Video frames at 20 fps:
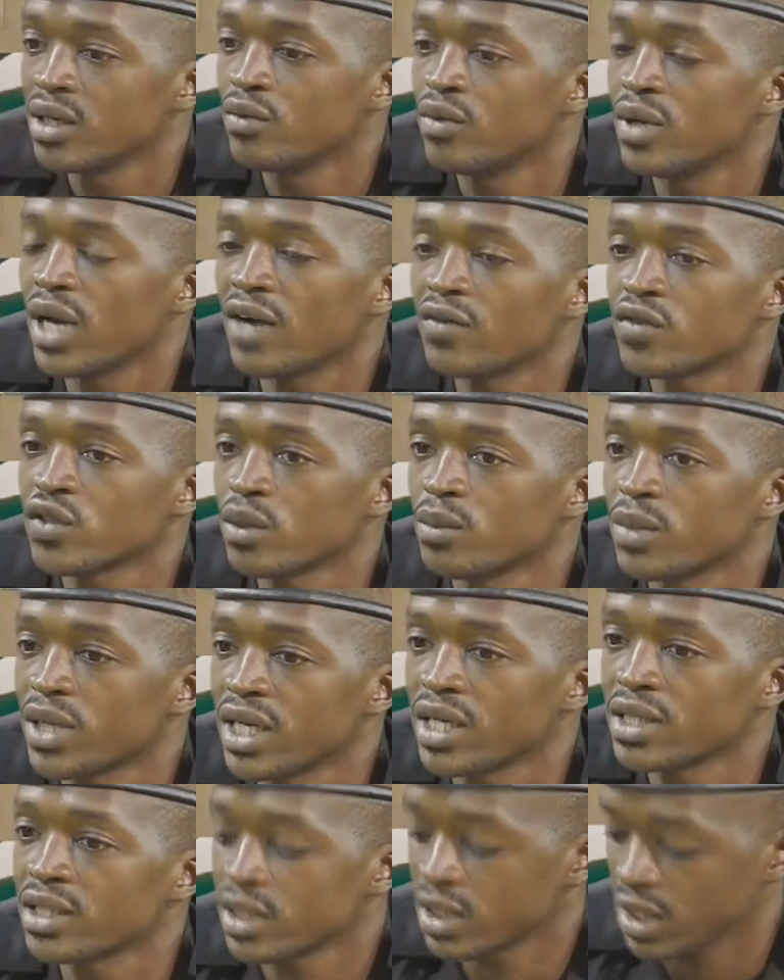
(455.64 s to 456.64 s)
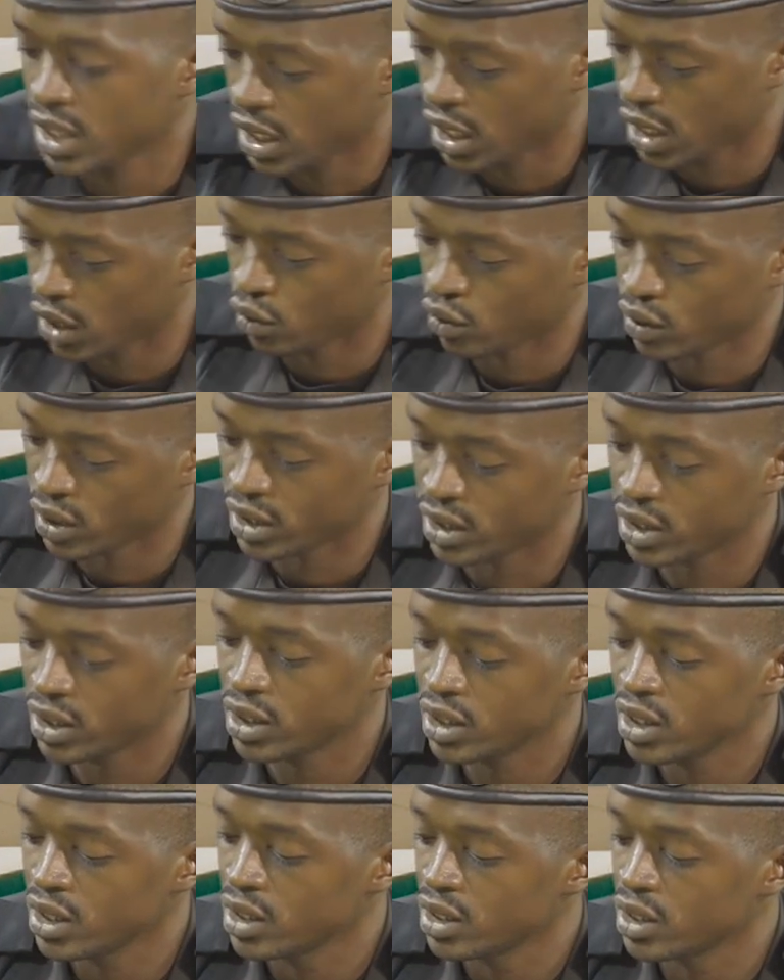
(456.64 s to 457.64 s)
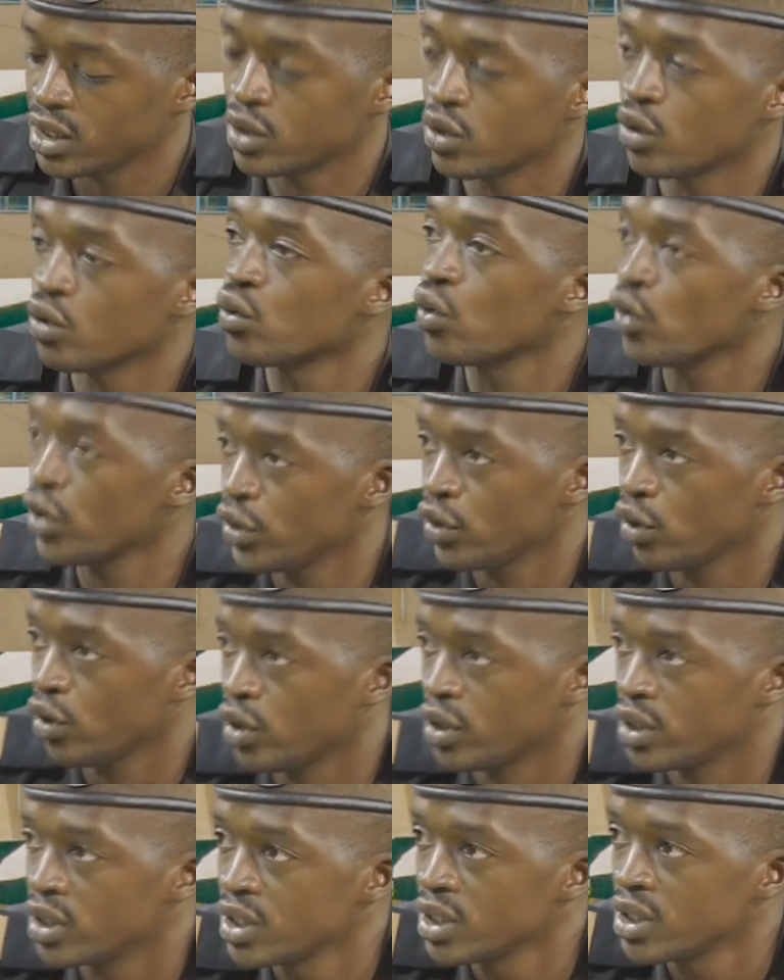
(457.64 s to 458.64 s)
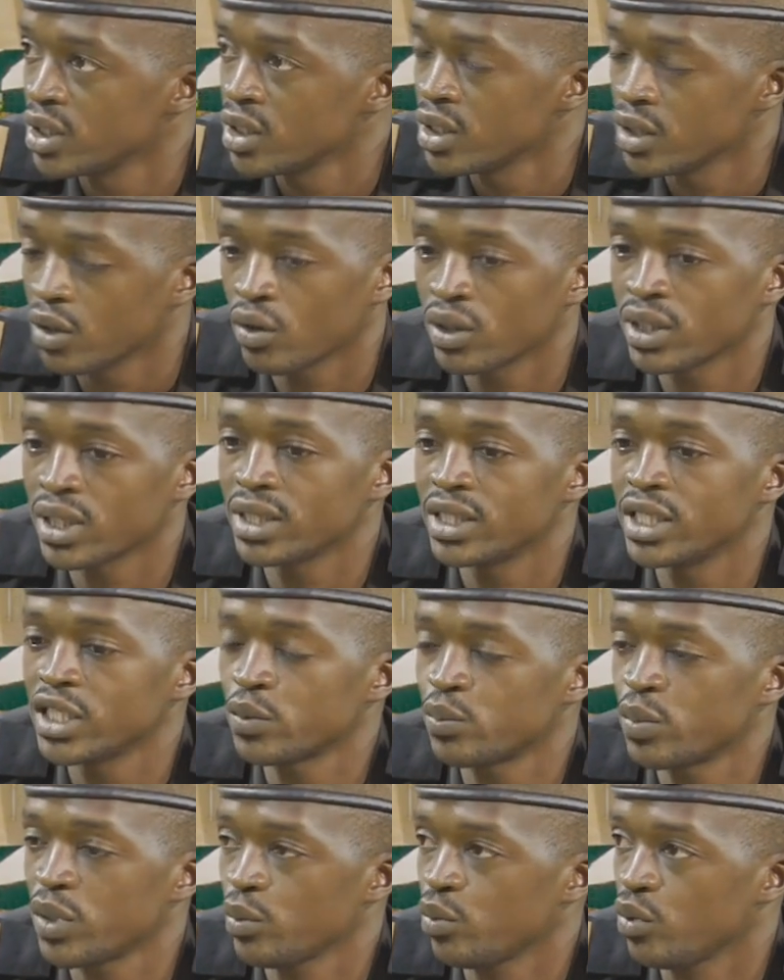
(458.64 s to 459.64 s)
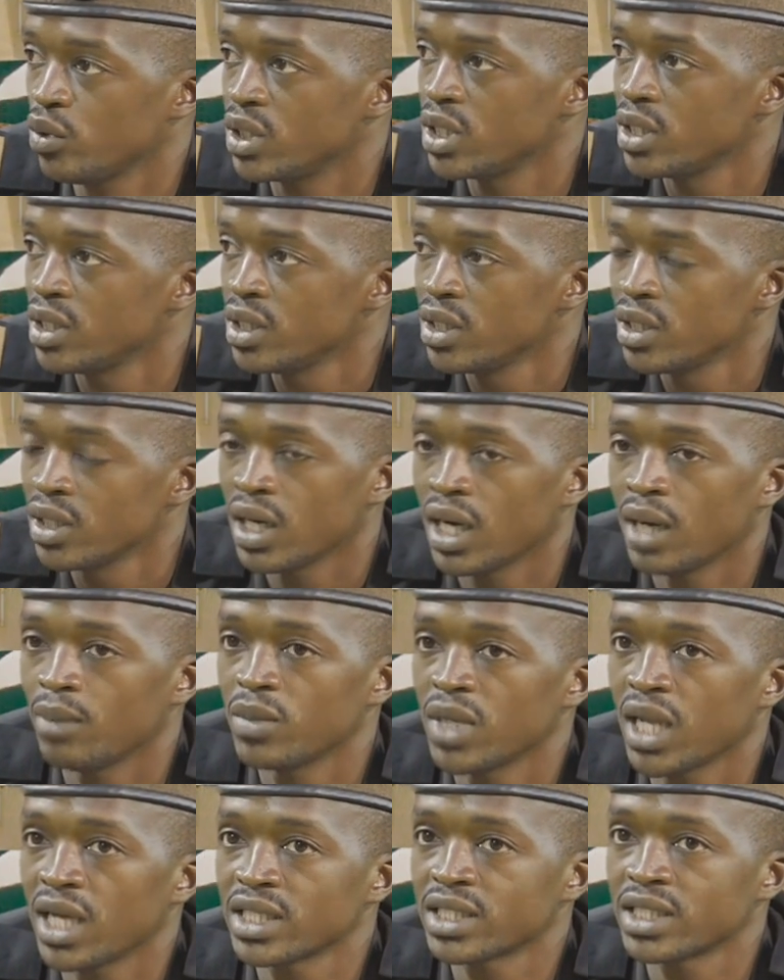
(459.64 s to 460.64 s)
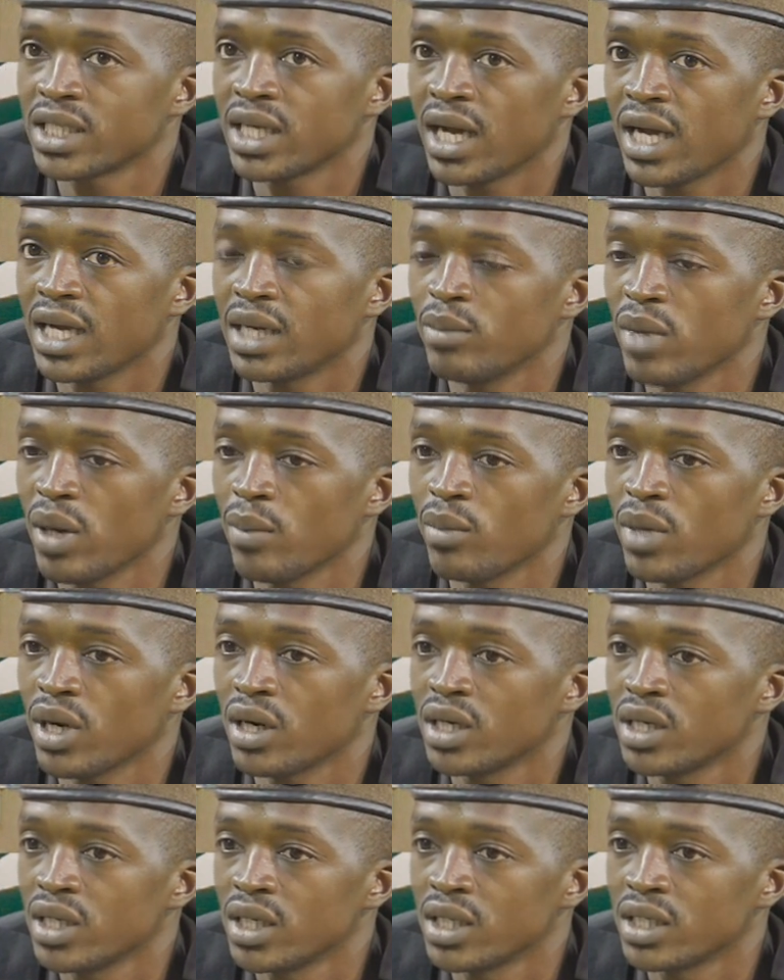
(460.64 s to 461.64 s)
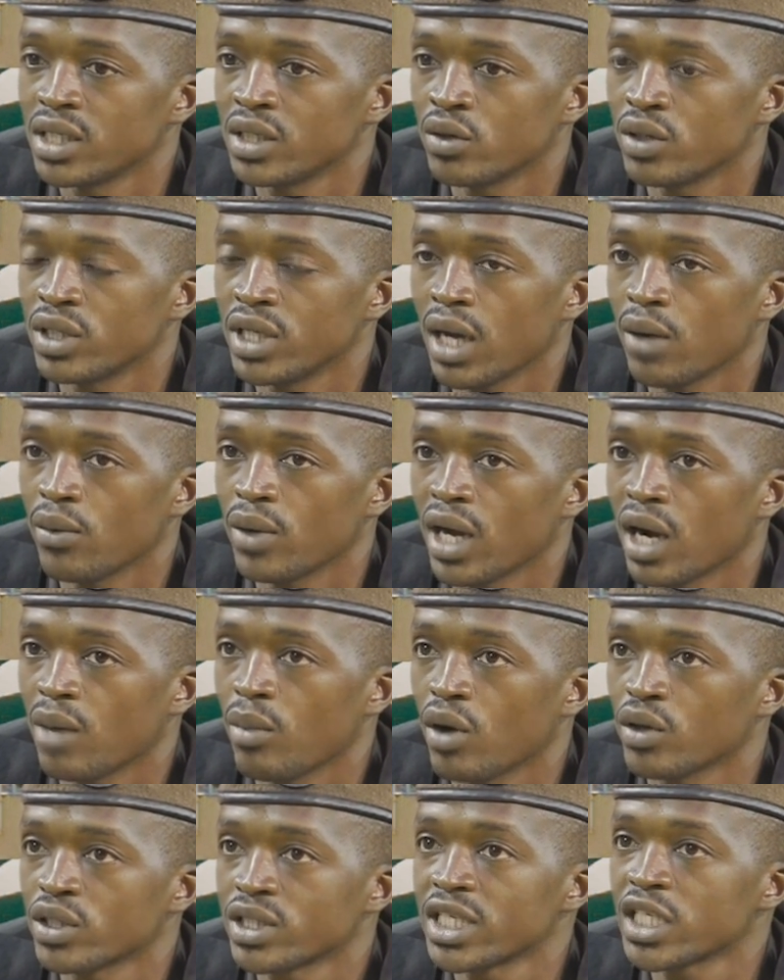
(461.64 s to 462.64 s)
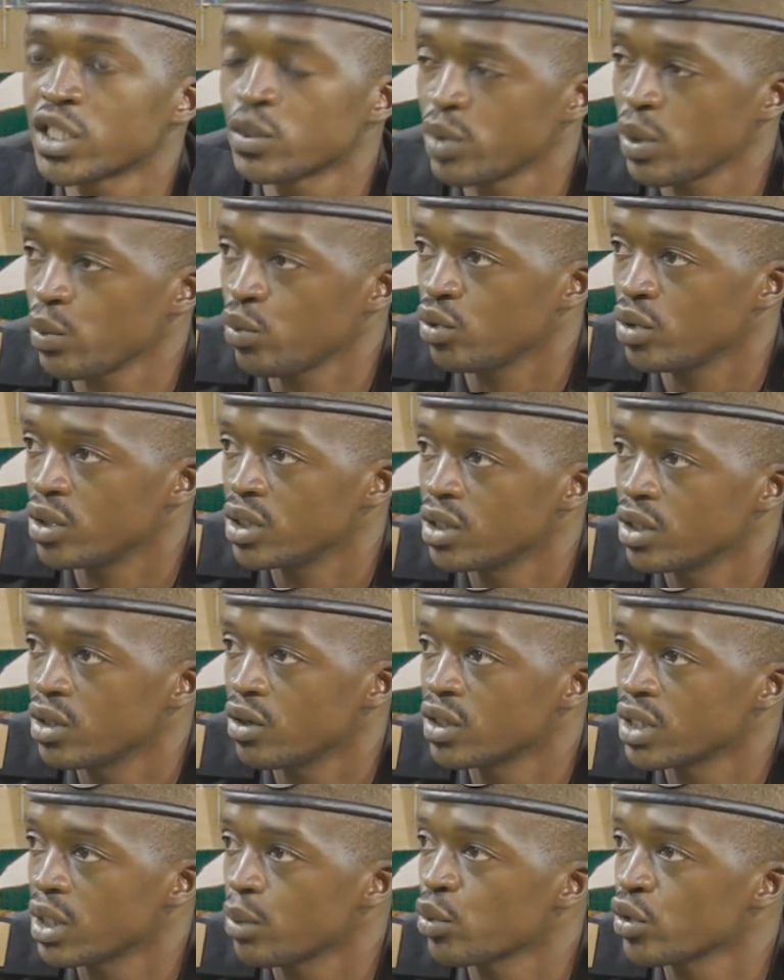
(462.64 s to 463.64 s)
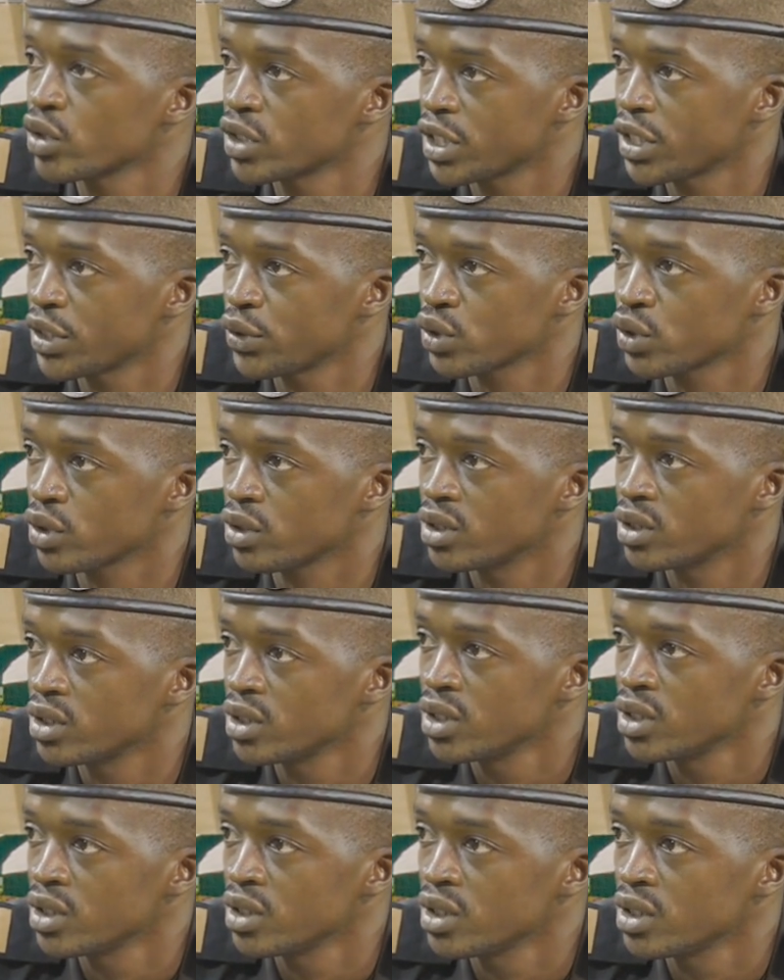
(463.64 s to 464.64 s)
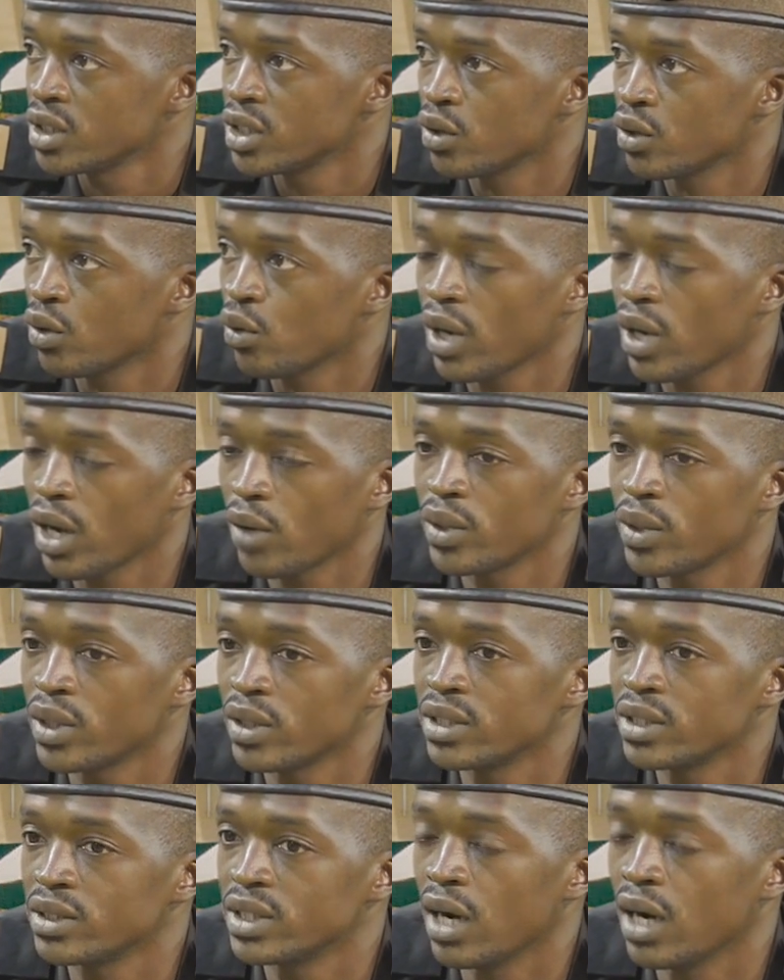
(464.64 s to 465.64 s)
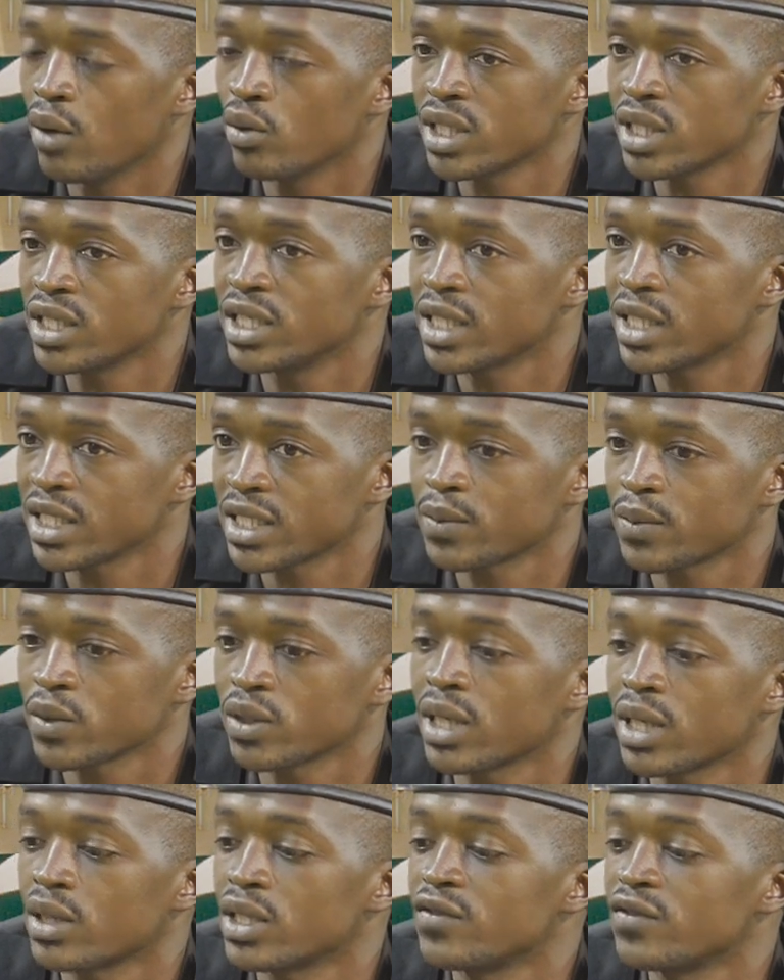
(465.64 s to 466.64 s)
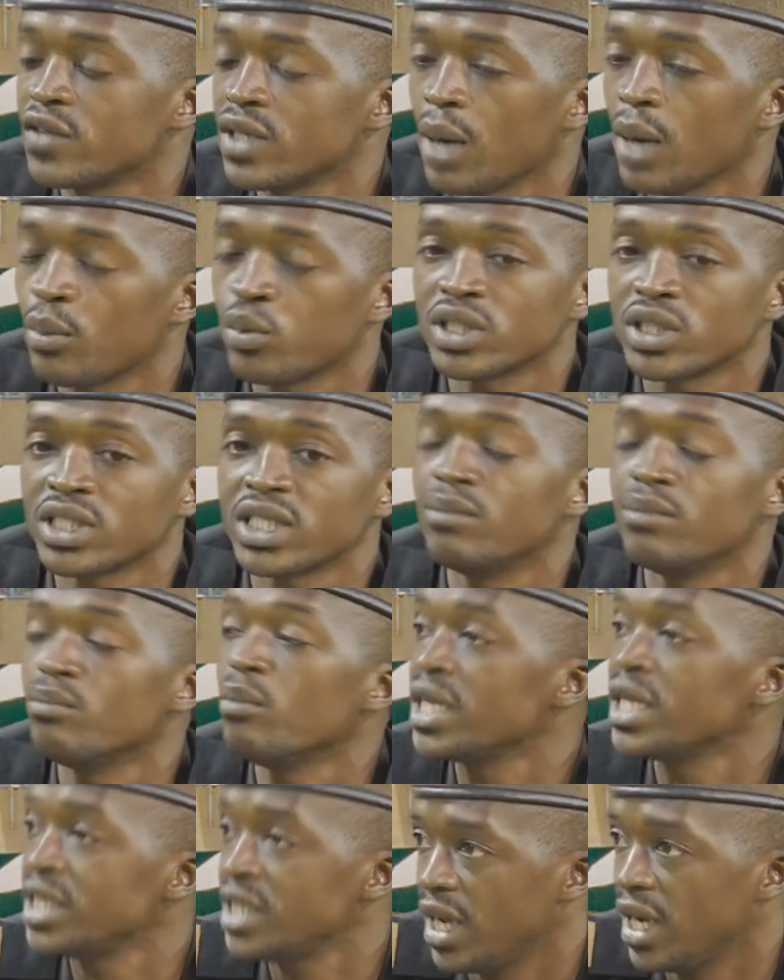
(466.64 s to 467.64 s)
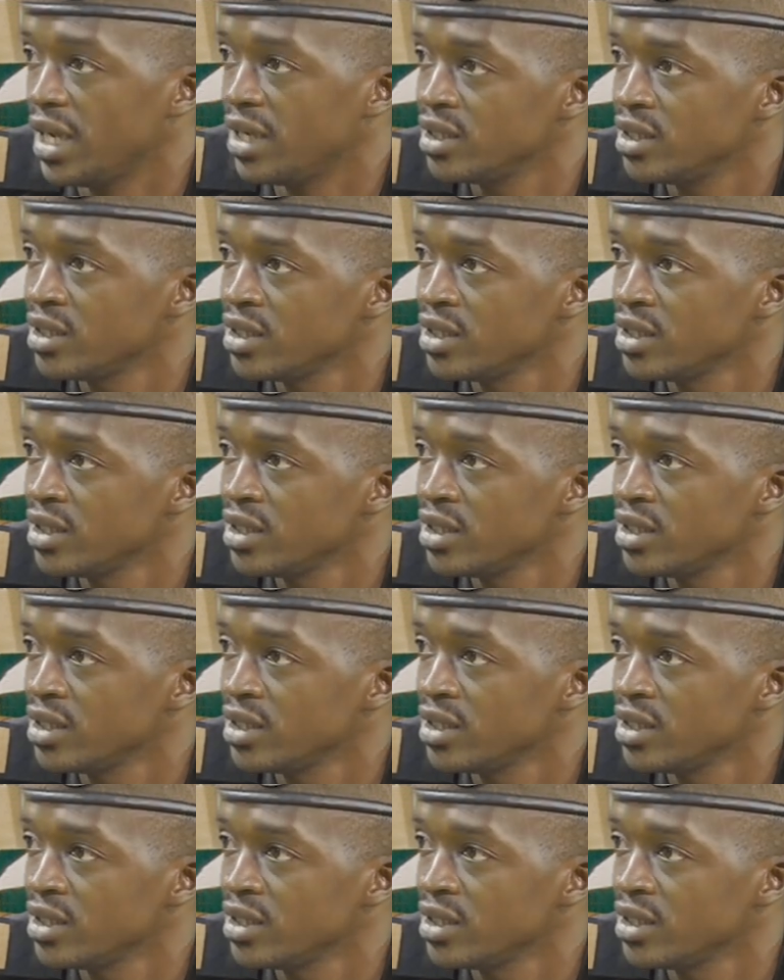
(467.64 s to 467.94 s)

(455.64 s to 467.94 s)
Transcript: we have some cases that are already, you know, going on under these people. Last year, I remember, you know, there were about 6 people under prosecution, you know, where there was an interception that even happens in Manjai,